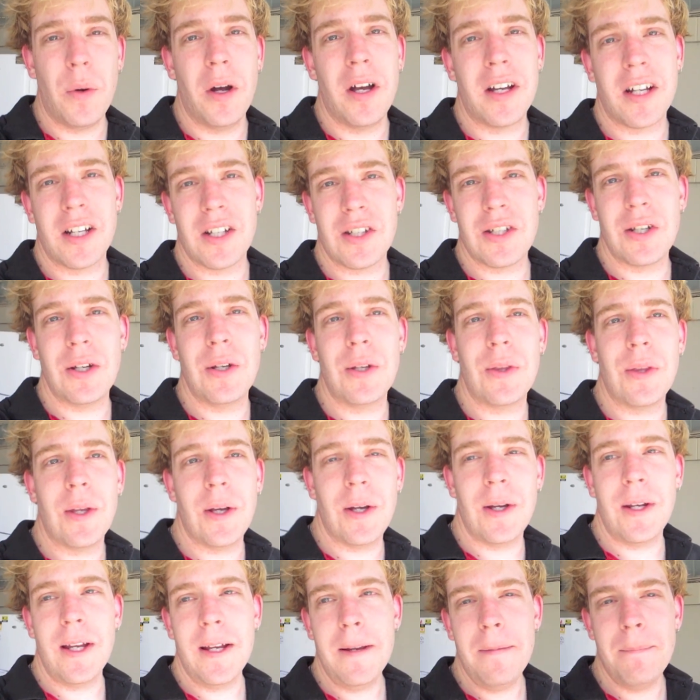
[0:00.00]
work at
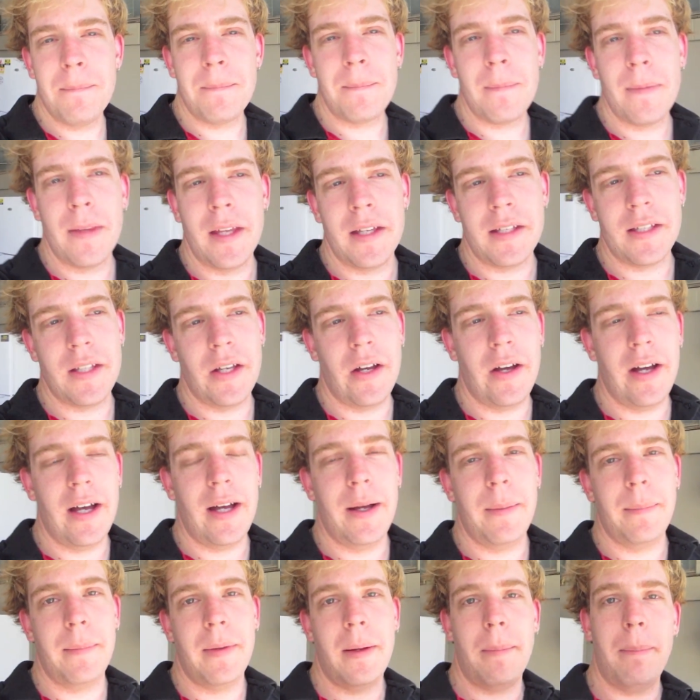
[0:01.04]
2:30,
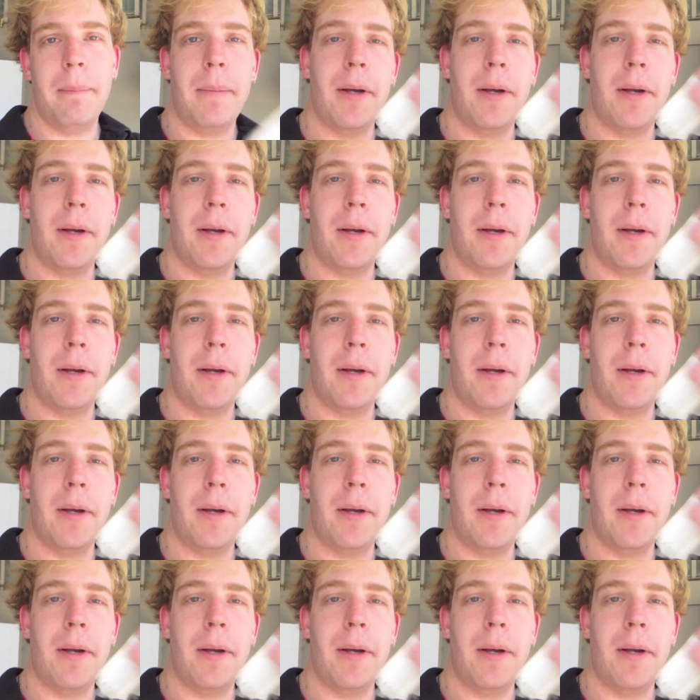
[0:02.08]
so